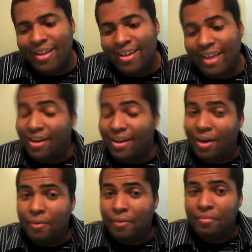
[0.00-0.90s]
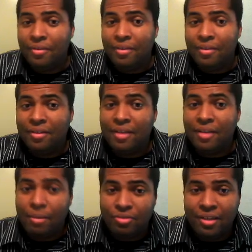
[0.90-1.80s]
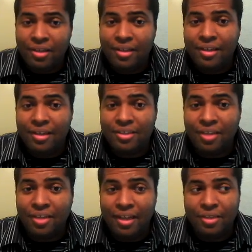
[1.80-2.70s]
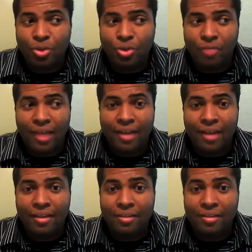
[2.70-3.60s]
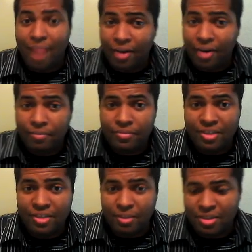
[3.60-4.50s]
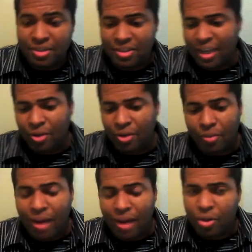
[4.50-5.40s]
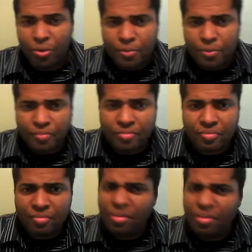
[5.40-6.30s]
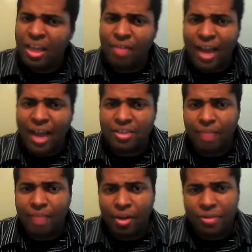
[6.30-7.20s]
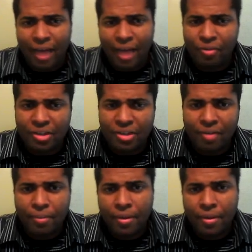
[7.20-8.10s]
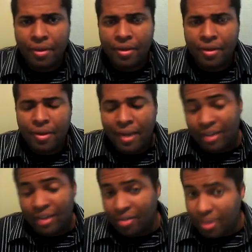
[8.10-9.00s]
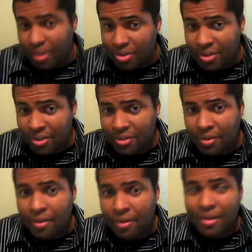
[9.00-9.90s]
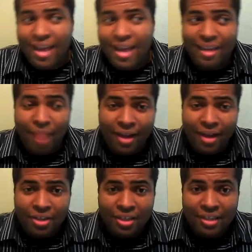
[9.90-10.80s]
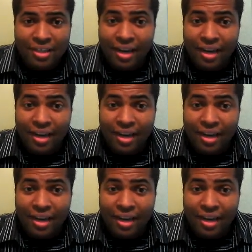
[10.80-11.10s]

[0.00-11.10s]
how chemistry is studying sort of like the matter, the substances, like, molecules, and the reactions the molecules have with each other into other substances. And then biology is kind of